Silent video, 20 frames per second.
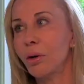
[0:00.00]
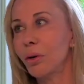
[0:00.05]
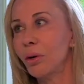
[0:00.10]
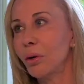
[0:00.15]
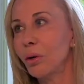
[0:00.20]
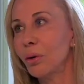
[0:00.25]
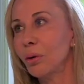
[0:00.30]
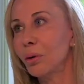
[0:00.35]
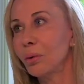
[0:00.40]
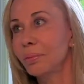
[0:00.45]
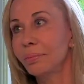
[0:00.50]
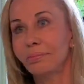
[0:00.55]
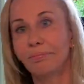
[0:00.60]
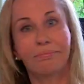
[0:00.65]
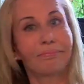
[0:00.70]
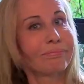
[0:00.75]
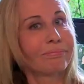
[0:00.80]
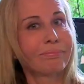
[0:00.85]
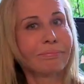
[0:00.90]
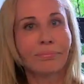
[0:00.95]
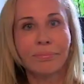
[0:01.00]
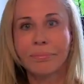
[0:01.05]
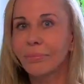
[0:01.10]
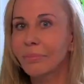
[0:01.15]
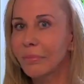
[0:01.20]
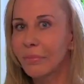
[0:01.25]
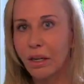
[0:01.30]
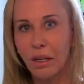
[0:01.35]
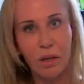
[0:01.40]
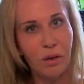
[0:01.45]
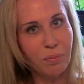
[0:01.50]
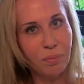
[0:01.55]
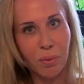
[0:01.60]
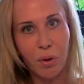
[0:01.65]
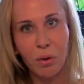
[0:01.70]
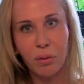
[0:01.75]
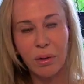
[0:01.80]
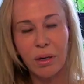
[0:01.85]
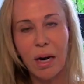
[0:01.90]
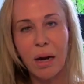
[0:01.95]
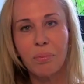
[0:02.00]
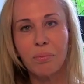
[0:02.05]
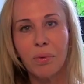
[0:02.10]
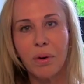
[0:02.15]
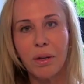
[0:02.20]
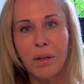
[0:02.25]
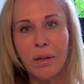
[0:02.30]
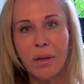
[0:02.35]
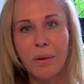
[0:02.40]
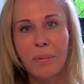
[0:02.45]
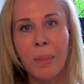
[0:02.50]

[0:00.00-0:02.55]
who you've broken up with,